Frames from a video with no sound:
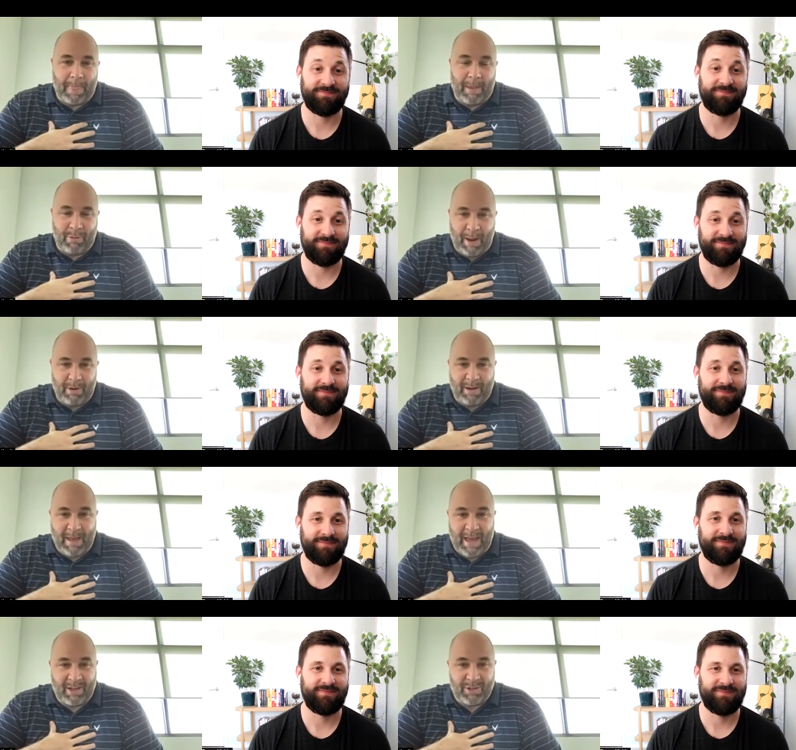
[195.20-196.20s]
Speaker 1: property
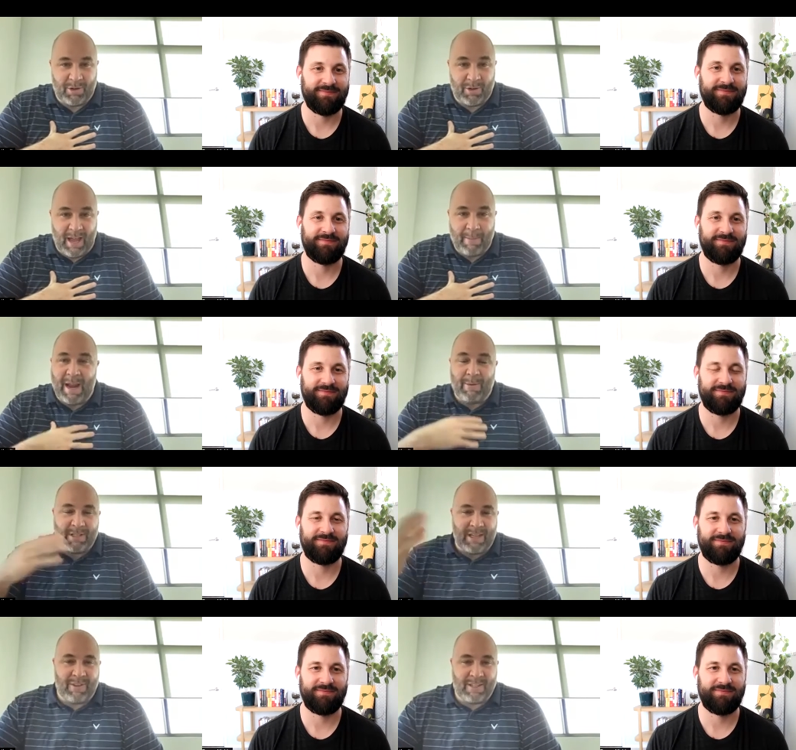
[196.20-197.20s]
manager. I mean, I
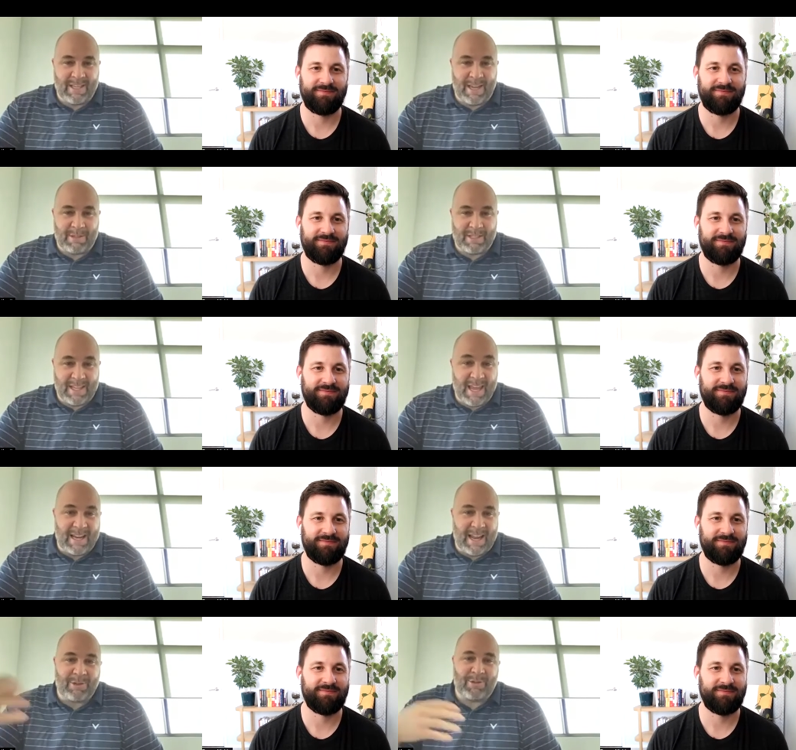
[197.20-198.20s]
wasn't even in the same
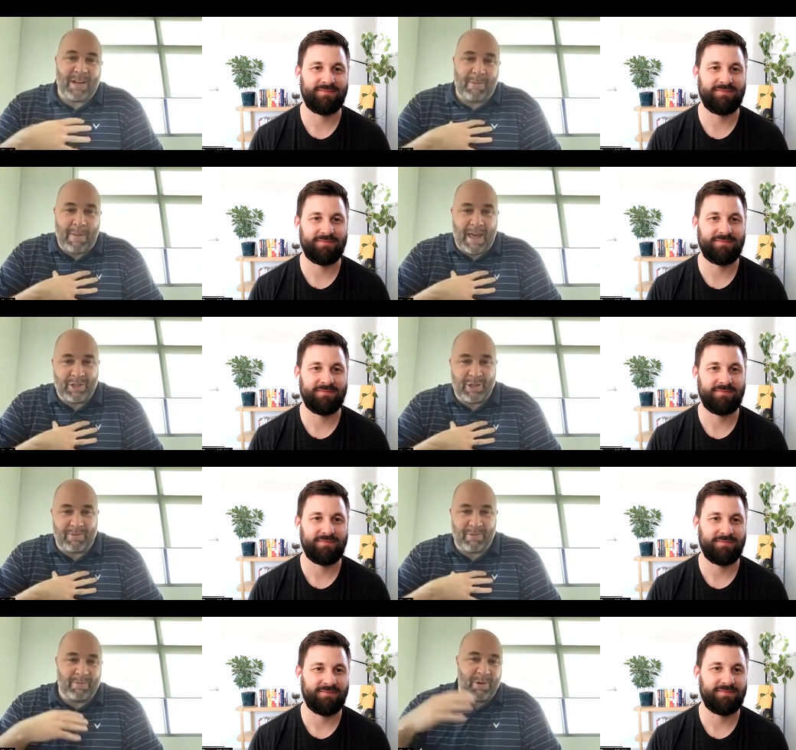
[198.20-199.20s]
state. I was trying to manage
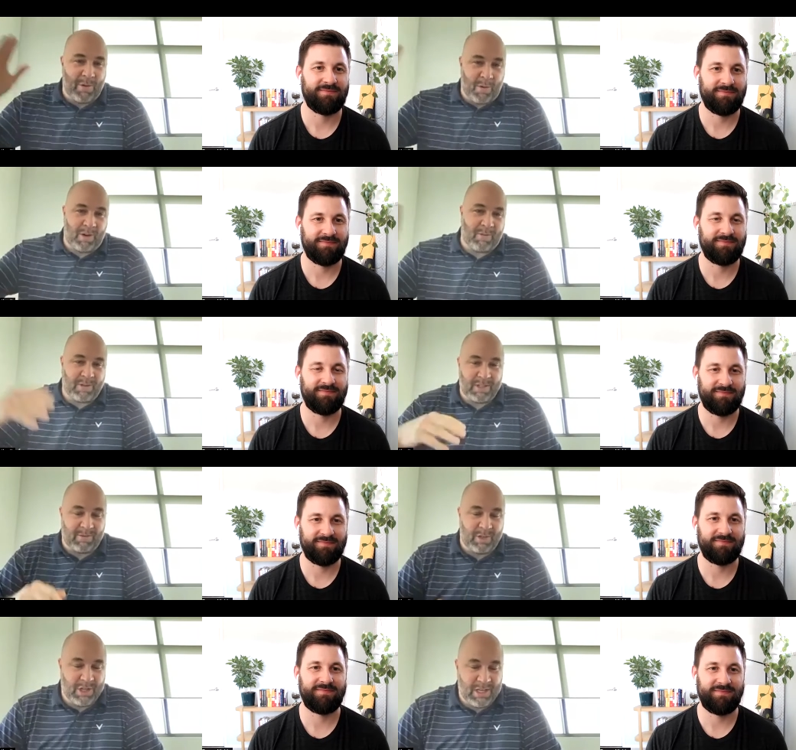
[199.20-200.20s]
it from New York versus
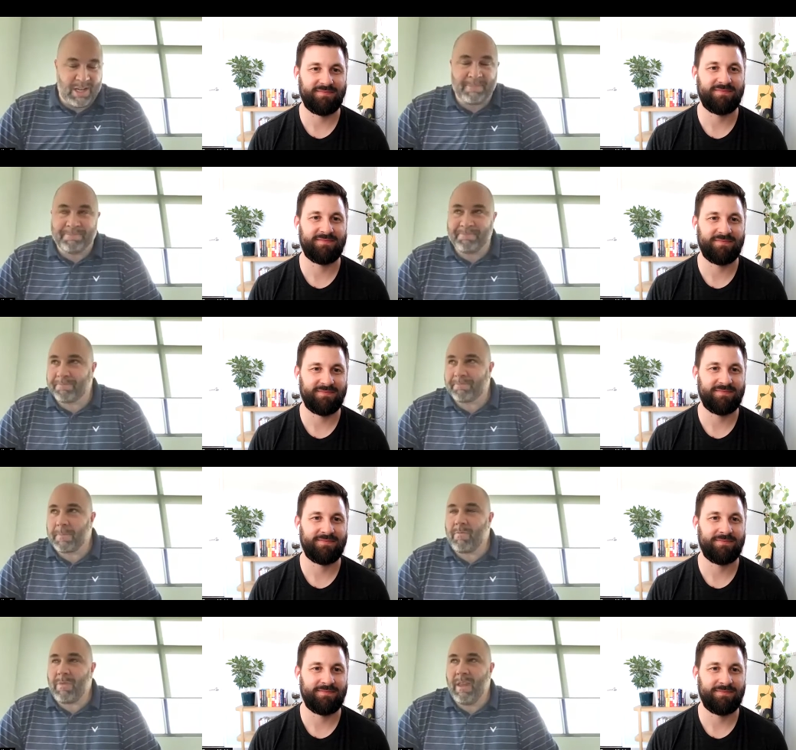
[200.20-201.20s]
Virginia.
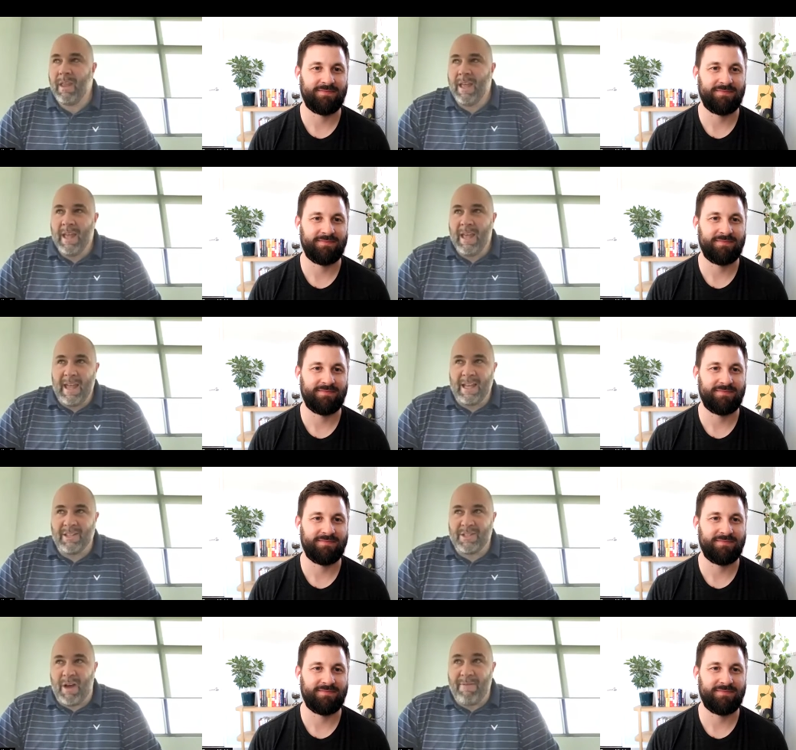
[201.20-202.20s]

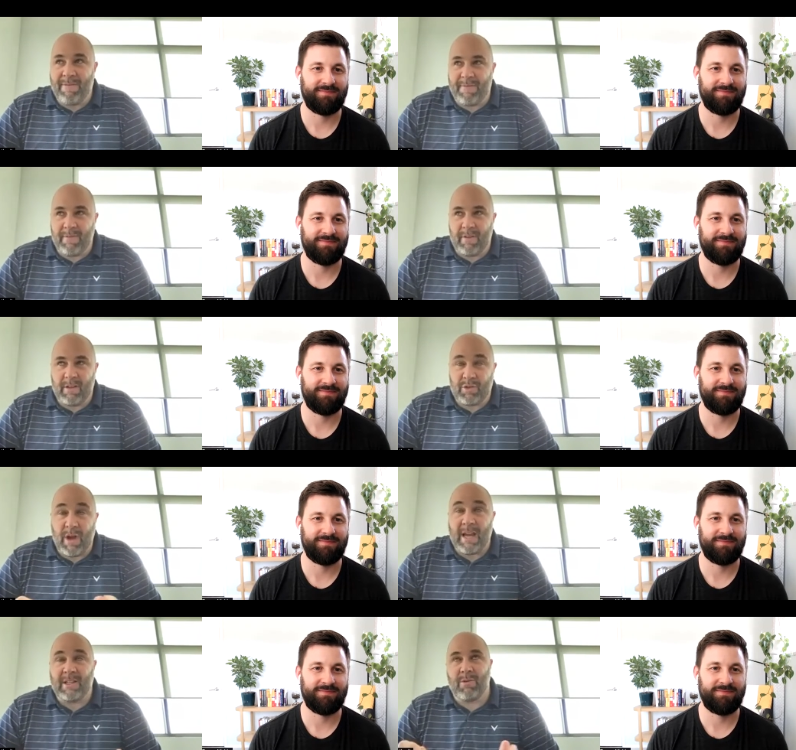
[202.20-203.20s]
And so I've
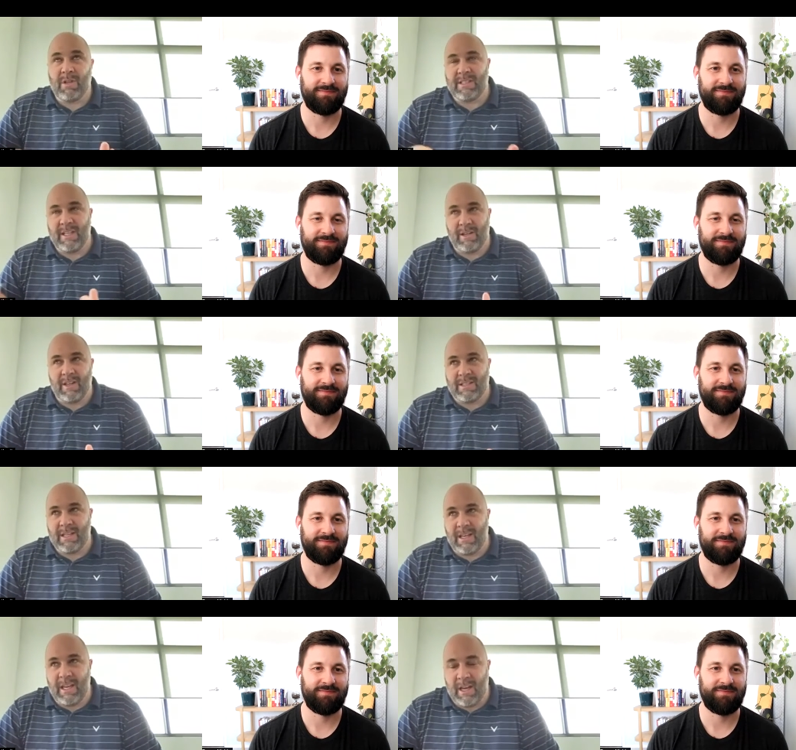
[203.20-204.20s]
tried to instill this
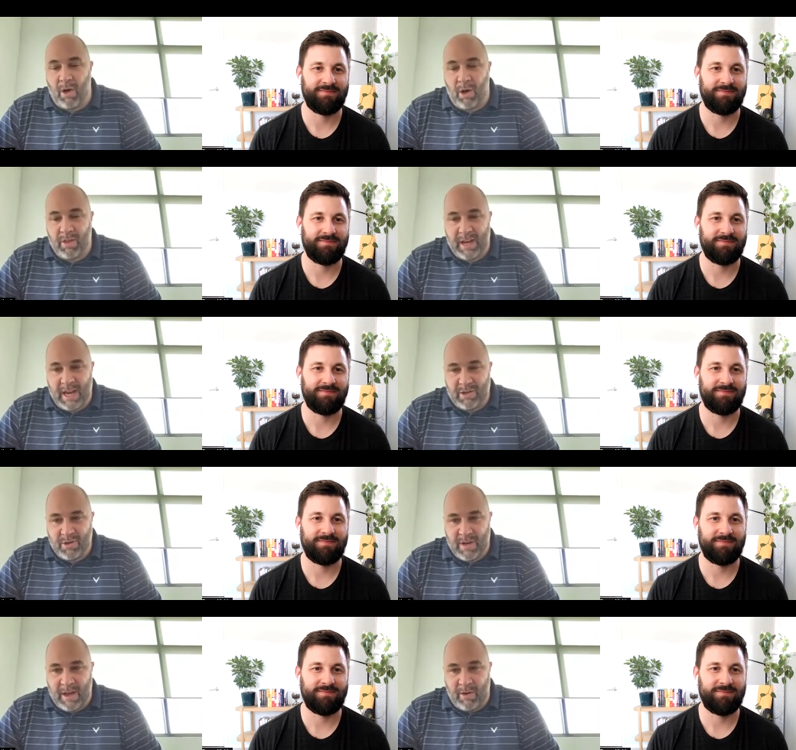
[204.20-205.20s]
in all that I
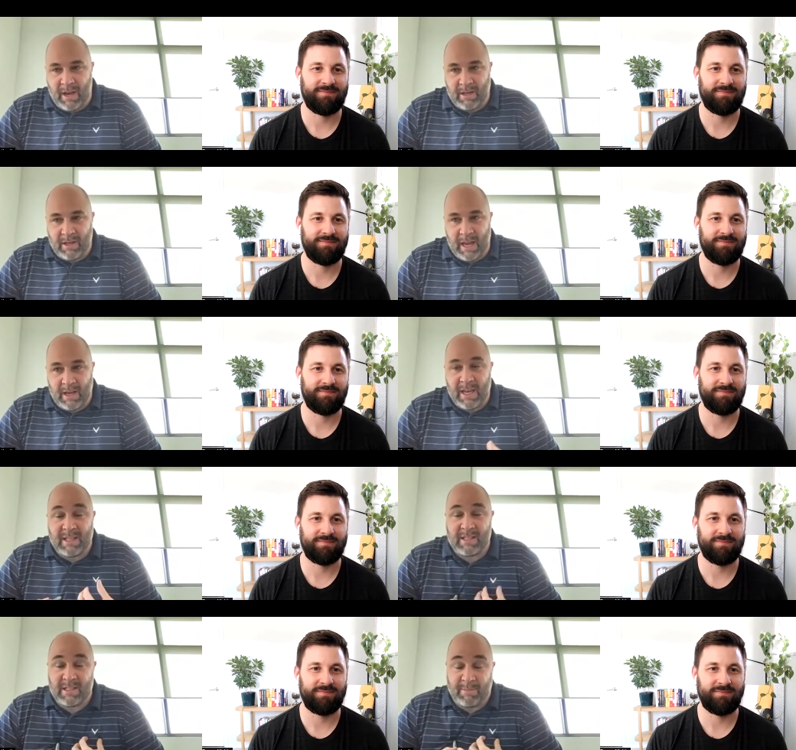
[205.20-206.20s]
do now.
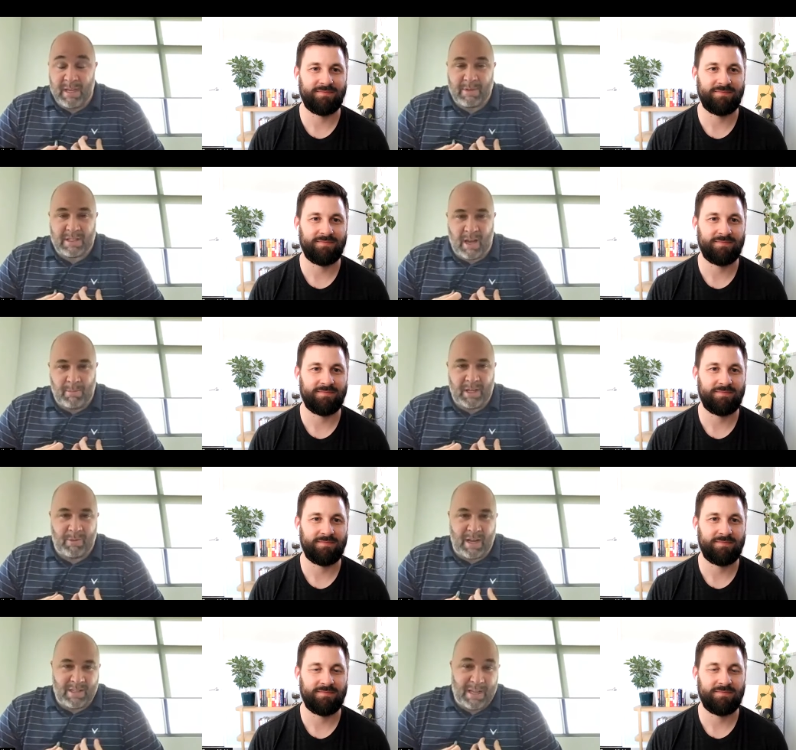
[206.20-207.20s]
And sometimes it's humbling,
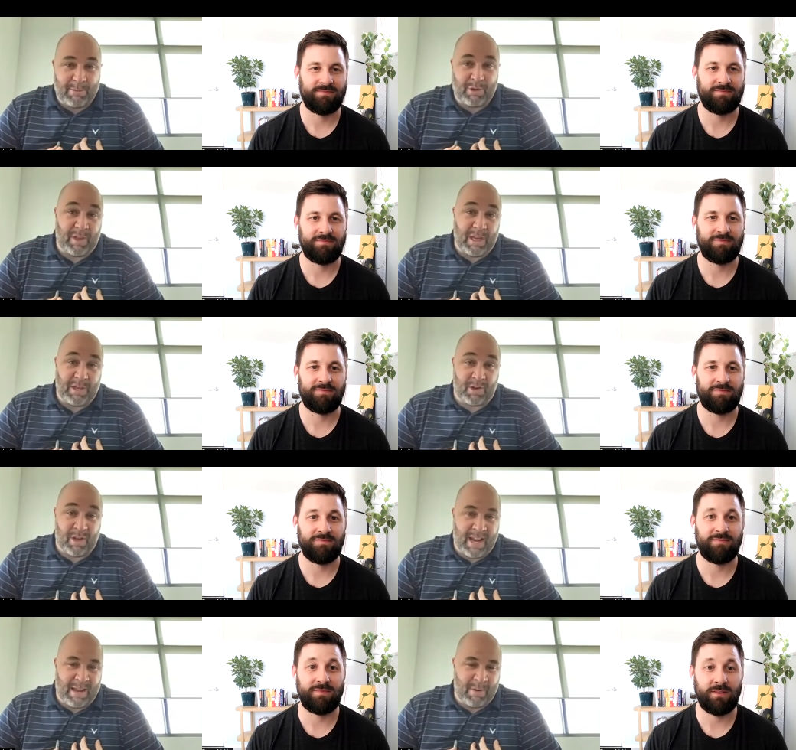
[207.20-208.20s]
right? Sometimes you think you're
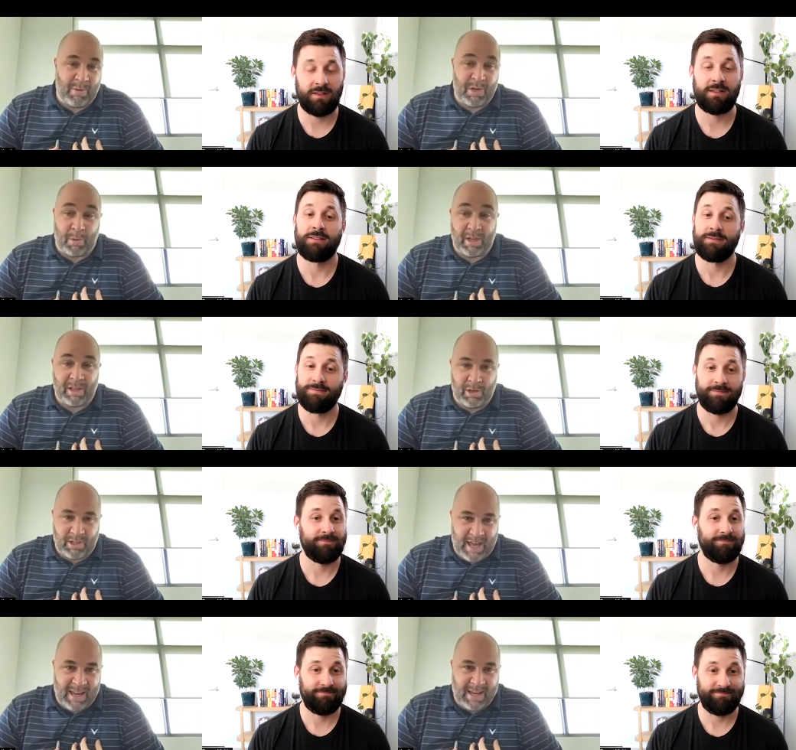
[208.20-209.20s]
good at it, but when you really
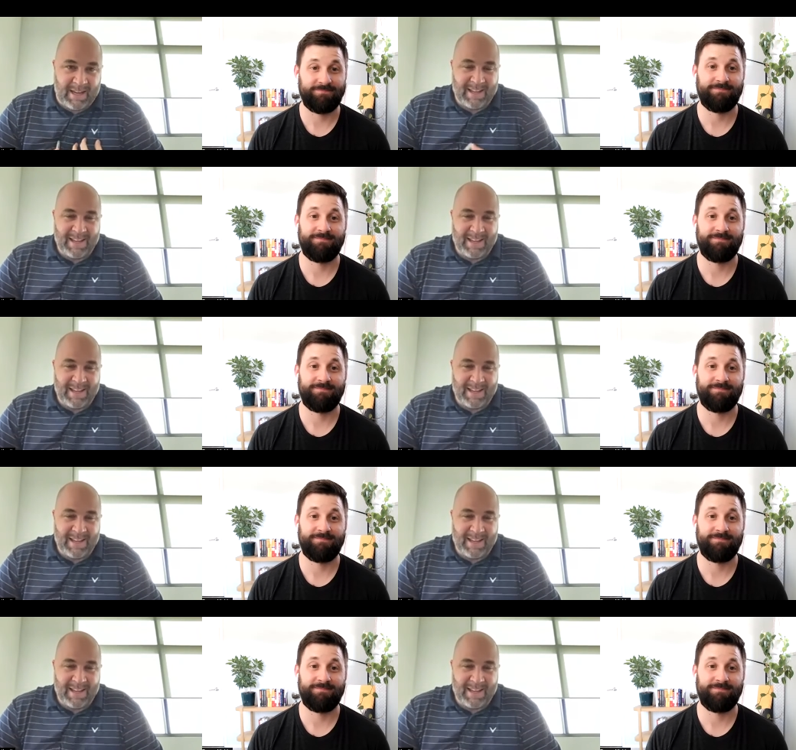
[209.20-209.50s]
look at it,